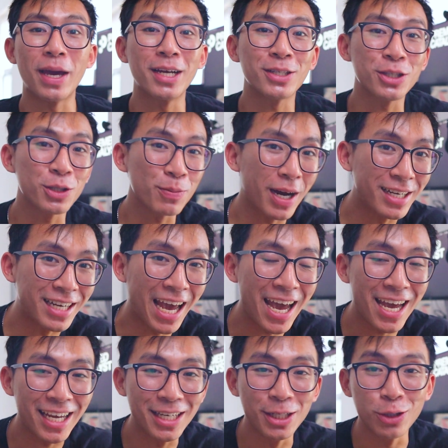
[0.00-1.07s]
patients by
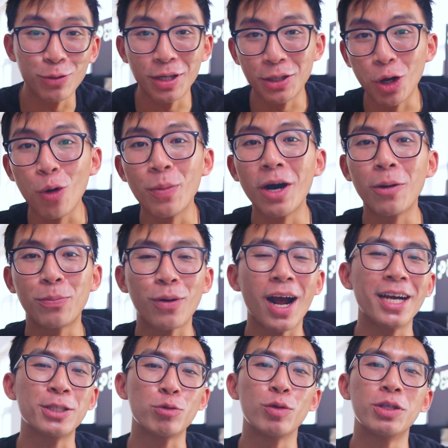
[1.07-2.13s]
day and doing Nobel
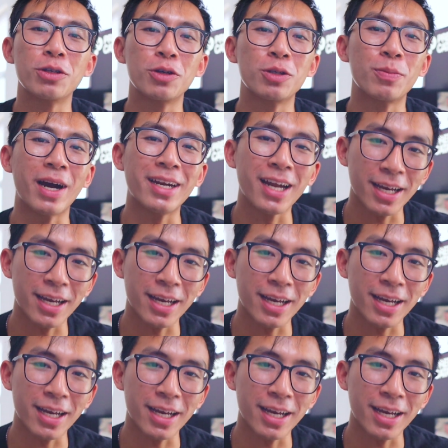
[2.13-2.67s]
Prize research by